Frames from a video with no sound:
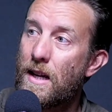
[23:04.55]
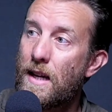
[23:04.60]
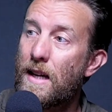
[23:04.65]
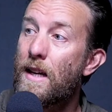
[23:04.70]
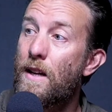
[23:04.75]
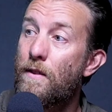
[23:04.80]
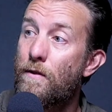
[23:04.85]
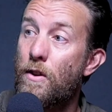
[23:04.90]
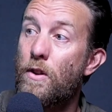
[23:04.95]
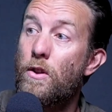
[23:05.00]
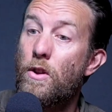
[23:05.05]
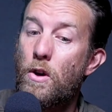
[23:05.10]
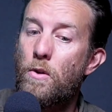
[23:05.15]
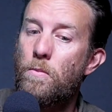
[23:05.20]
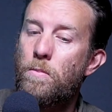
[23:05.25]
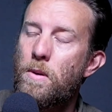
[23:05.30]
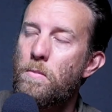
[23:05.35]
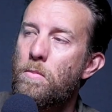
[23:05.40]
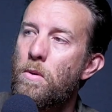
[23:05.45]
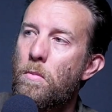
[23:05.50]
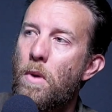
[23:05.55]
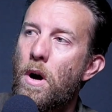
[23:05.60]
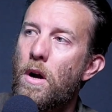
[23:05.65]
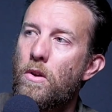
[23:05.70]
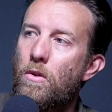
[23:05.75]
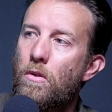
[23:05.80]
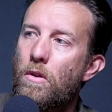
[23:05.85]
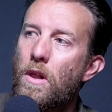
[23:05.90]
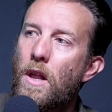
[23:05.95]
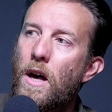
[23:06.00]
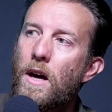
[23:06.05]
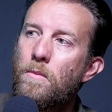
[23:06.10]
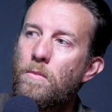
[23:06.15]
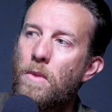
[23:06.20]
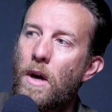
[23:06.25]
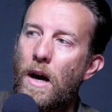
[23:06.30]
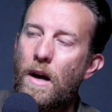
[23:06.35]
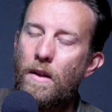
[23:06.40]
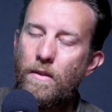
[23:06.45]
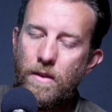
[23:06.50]
even though people might not claim
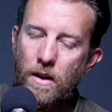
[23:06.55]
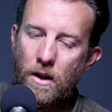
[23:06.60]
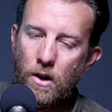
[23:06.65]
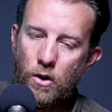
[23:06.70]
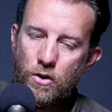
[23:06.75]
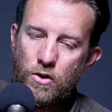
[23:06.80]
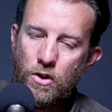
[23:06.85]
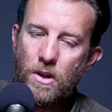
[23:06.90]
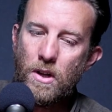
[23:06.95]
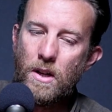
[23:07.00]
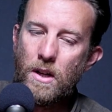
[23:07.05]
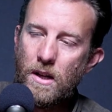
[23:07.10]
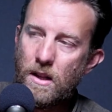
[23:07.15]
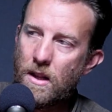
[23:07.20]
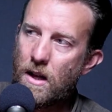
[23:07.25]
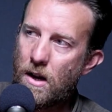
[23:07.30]
that theologically,